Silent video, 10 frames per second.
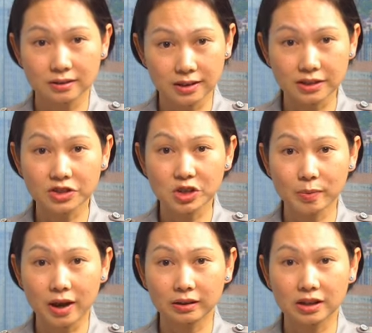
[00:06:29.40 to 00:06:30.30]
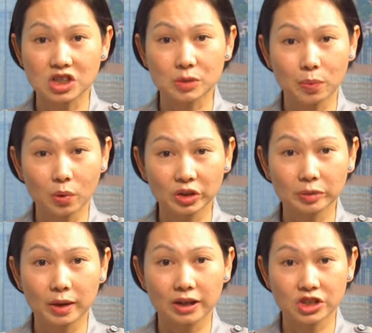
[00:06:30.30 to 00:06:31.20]
Such demand is
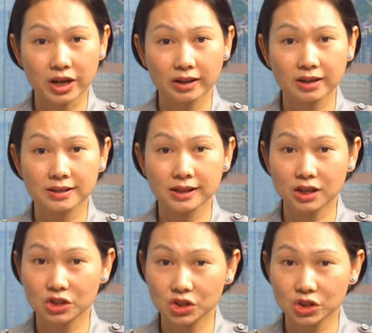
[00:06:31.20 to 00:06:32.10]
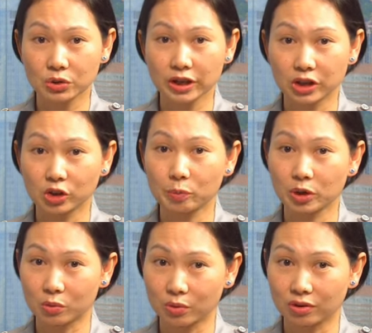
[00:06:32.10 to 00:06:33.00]
supported by China's continued
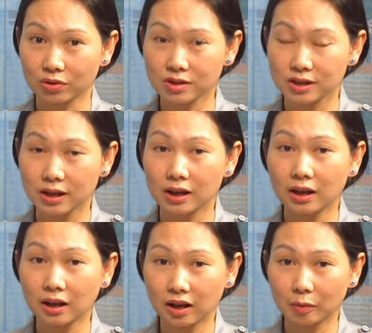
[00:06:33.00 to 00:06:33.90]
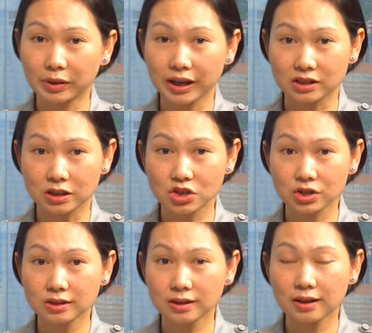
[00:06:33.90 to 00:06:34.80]
economic growth,
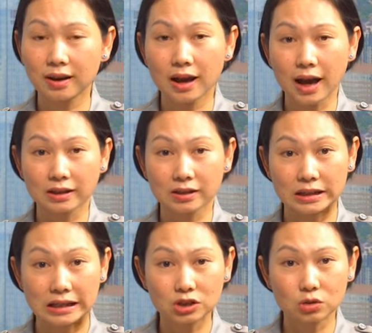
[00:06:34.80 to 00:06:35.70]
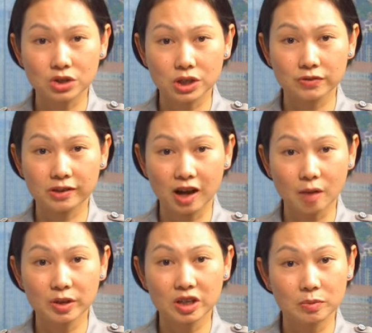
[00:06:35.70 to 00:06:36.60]
urbanization, and need to achieve
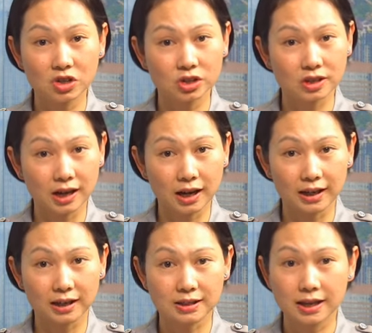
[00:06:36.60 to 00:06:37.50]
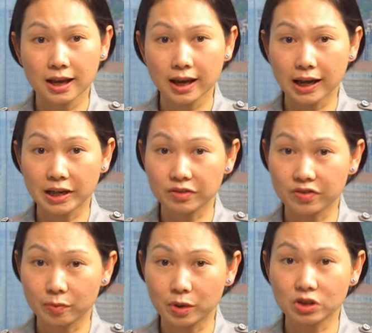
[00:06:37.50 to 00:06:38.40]
carbon emission targets and
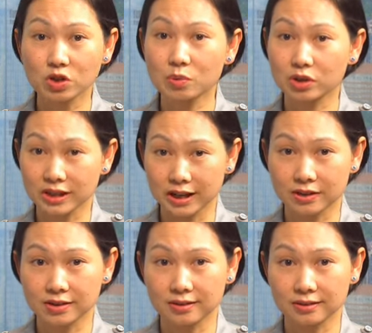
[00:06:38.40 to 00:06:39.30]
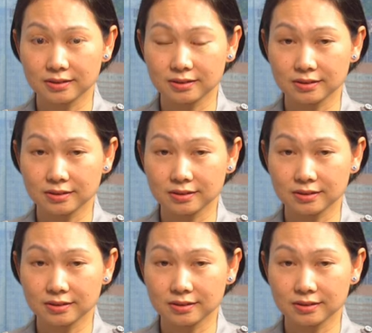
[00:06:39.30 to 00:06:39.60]
environmental protection.